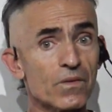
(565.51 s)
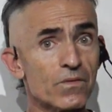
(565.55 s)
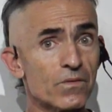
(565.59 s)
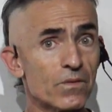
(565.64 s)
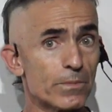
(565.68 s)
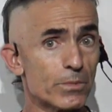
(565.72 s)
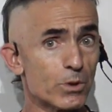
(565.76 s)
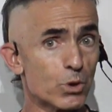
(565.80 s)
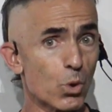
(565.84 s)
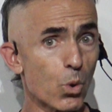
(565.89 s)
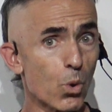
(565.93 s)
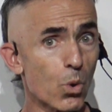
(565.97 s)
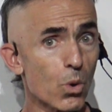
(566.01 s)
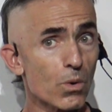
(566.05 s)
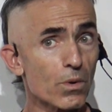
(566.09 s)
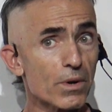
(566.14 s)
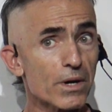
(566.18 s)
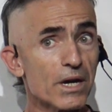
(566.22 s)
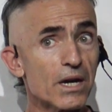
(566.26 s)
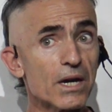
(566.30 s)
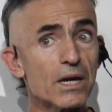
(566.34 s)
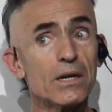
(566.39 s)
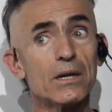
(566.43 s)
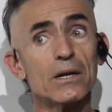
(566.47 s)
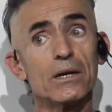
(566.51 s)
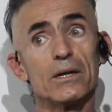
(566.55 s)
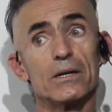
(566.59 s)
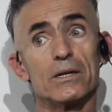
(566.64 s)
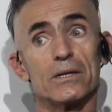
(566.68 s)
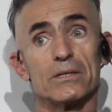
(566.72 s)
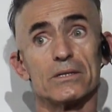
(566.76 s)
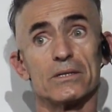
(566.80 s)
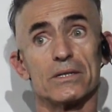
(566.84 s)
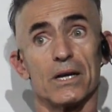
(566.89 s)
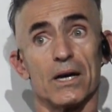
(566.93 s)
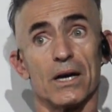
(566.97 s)
From taurine
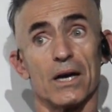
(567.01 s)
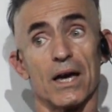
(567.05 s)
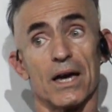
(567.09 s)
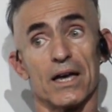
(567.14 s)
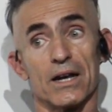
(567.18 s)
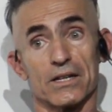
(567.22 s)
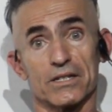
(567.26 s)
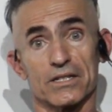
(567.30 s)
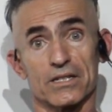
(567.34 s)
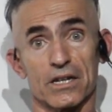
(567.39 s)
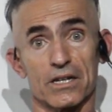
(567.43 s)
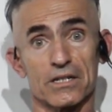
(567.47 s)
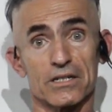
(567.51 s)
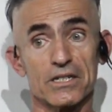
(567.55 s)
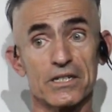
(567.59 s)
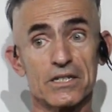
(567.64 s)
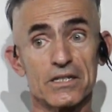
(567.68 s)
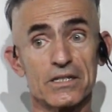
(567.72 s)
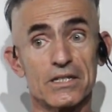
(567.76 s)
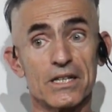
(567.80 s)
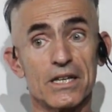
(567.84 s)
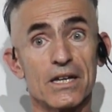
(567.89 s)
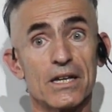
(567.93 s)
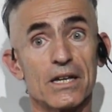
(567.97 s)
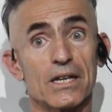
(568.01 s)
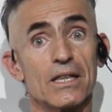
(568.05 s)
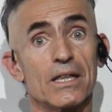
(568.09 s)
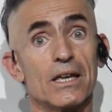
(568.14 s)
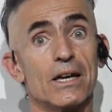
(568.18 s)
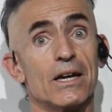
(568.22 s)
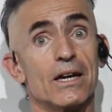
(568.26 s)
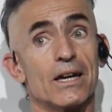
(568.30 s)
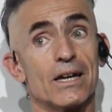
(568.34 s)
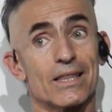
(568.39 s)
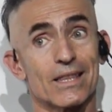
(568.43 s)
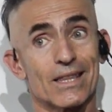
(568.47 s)
to
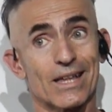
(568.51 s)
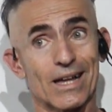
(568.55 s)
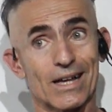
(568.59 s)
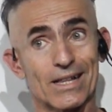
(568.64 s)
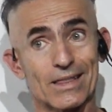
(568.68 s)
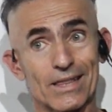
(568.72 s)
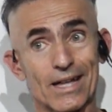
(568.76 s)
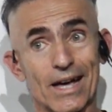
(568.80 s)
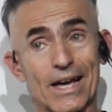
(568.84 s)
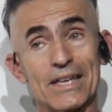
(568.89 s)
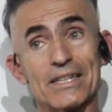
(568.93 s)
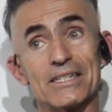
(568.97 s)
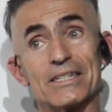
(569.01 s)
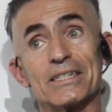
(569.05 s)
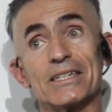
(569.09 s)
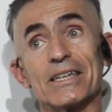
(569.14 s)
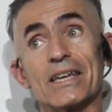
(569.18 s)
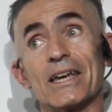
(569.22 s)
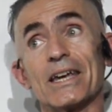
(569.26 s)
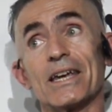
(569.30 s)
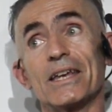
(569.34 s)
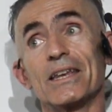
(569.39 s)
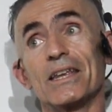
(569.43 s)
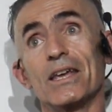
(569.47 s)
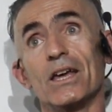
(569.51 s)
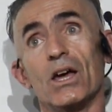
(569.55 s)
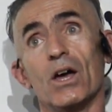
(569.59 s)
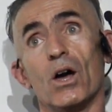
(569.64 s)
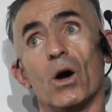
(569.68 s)
N-acetylcysteine to glycine.